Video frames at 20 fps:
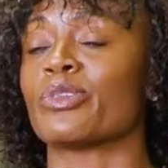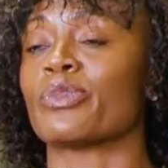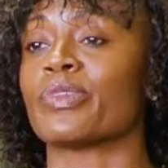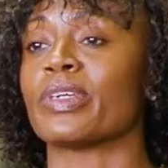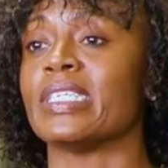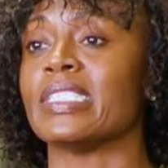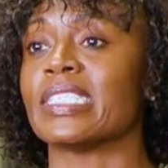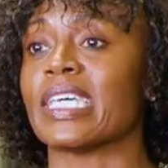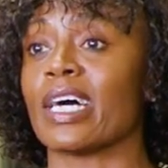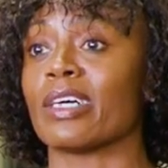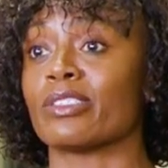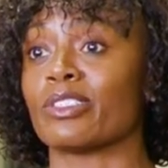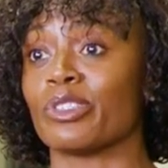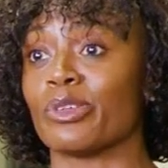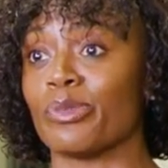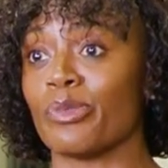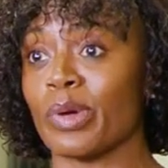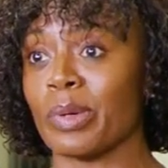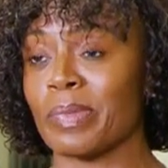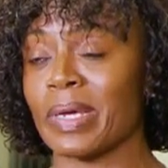to reach out
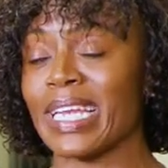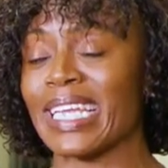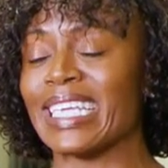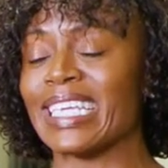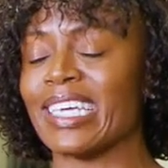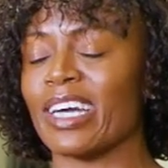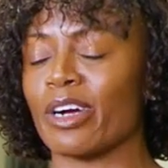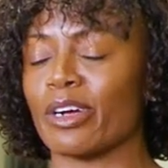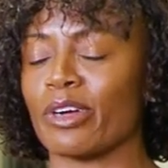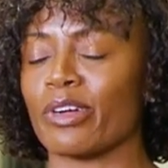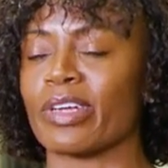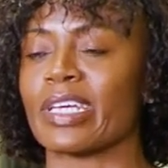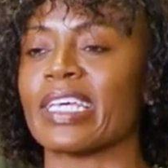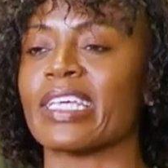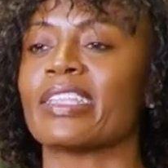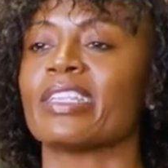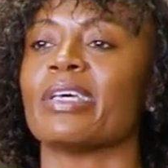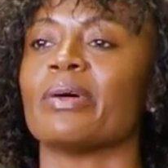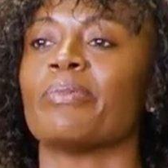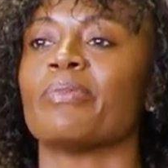to women younger,
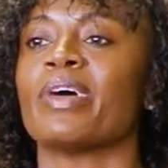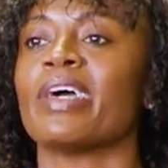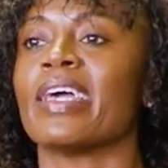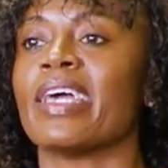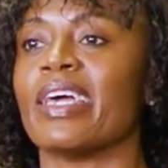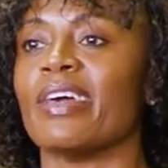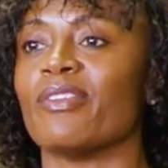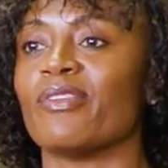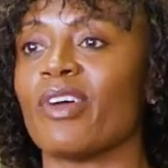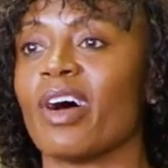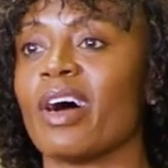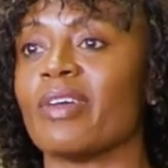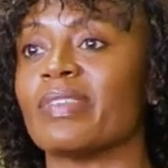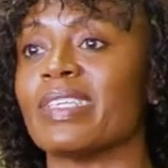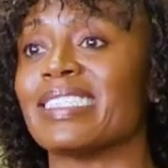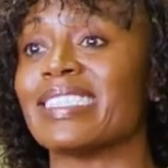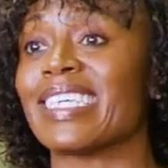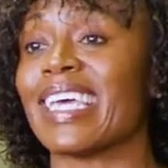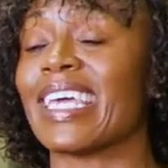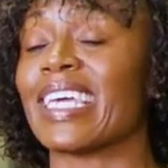get them
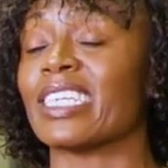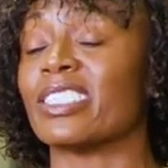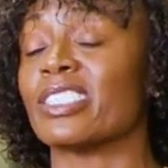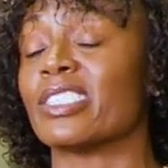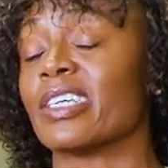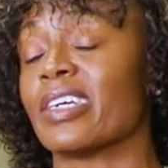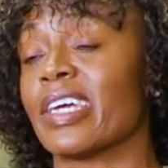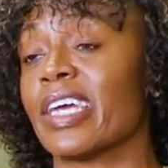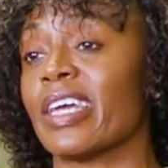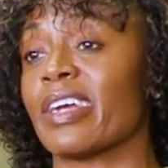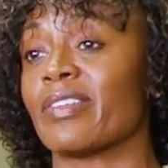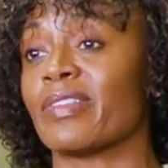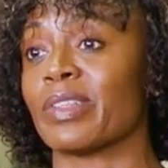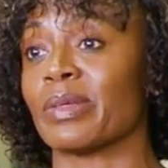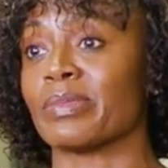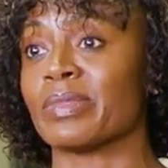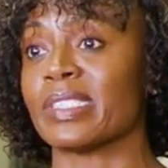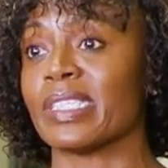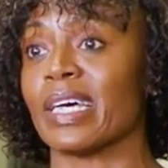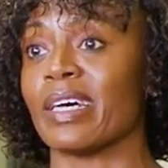involved in taking care of
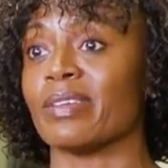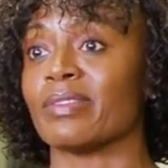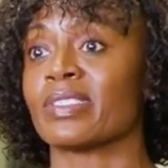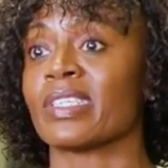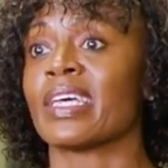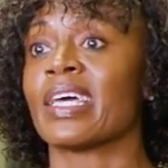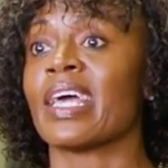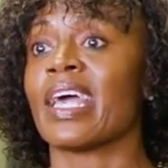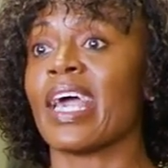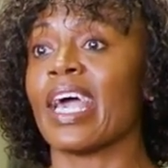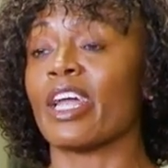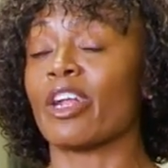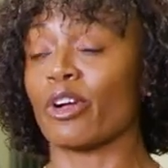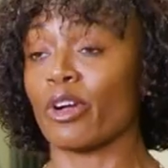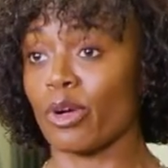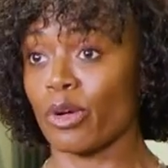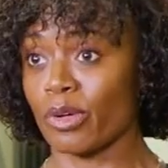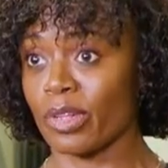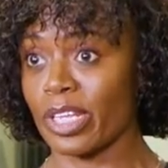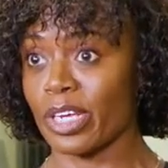themselves at an
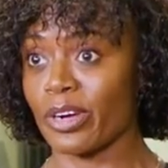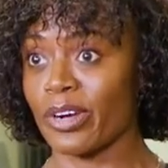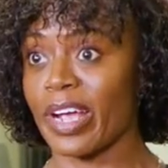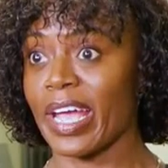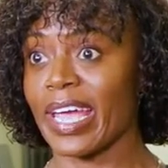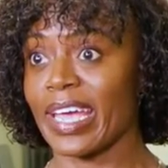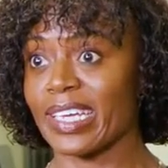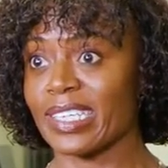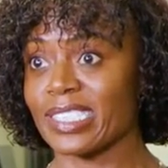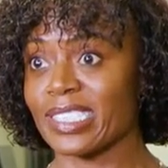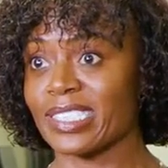earlier age.